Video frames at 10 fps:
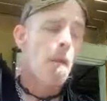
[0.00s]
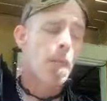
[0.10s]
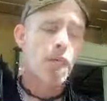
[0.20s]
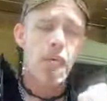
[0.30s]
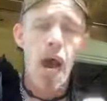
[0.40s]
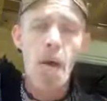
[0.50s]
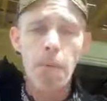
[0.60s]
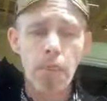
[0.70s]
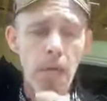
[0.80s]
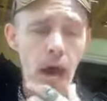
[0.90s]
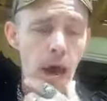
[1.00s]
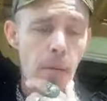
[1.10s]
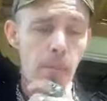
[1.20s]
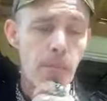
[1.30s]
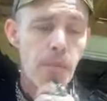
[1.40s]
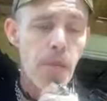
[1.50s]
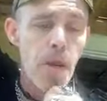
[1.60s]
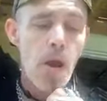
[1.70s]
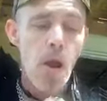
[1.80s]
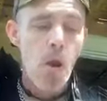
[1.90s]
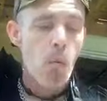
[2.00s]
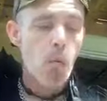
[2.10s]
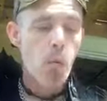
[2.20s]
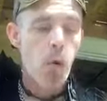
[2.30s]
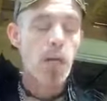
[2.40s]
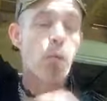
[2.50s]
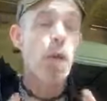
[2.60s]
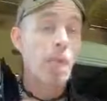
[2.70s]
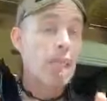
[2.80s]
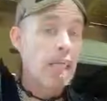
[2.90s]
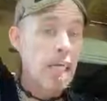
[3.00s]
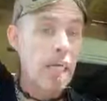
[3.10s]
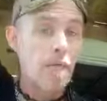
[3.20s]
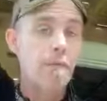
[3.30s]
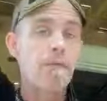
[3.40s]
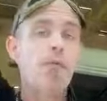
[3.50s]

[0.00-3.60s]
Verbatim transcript: But Coppertop was, we believe,